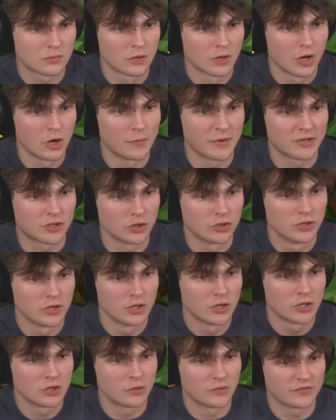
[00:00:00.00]
Oh my god,
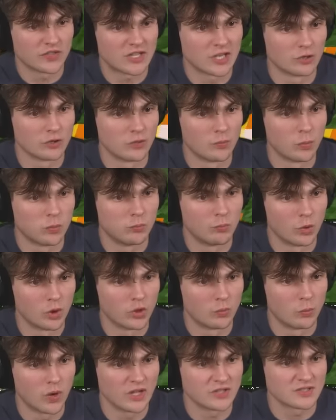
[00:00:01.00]
you have to kill them more
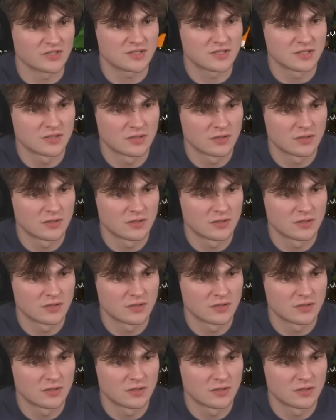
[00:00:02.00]
than once!